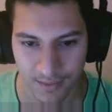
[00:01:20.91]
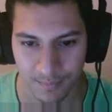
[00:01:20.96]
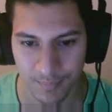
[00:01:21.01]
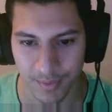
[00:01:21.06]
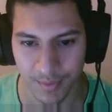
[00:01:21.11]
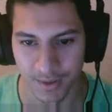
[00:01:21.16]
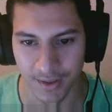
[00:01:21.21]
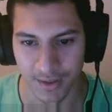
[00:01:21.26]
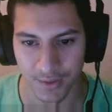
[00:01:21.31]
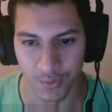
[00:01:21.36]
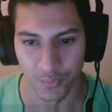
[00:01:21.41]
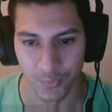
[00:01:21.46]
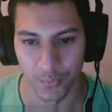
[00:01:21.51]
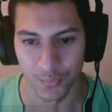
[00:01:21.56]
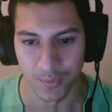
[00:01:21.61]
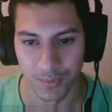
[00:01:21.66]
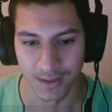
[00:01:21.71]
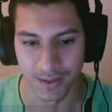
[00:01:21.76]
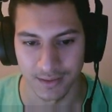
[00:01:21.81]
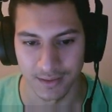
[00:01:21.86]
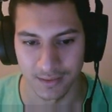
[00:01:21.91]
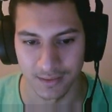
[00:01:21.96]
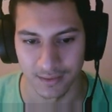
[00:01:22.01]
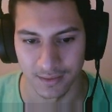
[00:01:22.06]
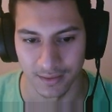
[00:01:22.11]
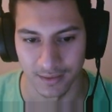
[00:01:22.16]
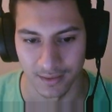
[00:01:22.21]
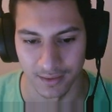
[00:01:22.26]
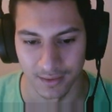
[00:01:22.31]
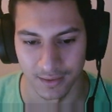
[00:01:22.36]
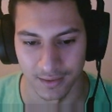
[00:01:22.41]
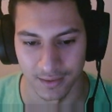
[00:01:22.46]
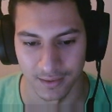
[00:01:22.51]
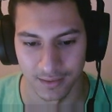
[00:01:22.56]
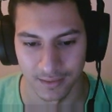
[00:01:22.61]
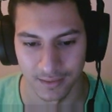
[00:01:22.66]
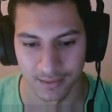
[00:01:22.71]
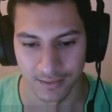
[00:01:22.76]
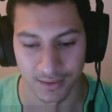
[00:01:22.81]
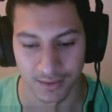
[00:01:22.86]
but with that
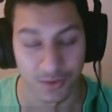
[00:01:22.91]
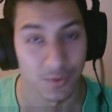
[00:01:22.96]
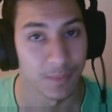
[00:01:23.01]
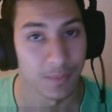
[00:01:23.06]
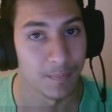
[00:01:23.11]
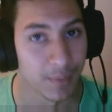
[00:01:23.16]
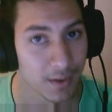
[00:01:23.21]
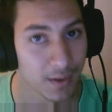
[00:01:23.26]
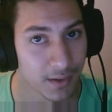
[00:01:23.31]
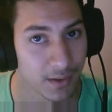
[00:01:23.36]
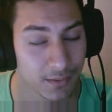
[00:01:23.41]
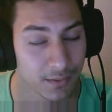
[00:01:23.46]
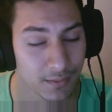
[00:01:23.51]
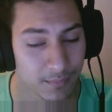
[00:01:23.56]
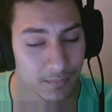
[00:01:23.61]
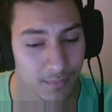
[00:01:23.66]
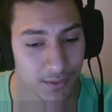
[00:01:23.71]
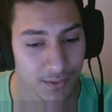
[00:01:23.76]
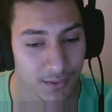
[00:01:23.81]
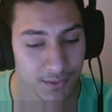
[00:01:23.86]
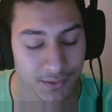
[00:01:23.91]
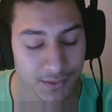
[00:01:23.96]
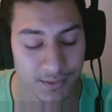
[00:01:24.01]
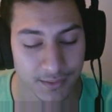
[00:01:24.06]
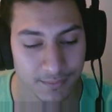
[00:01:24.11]
crit build,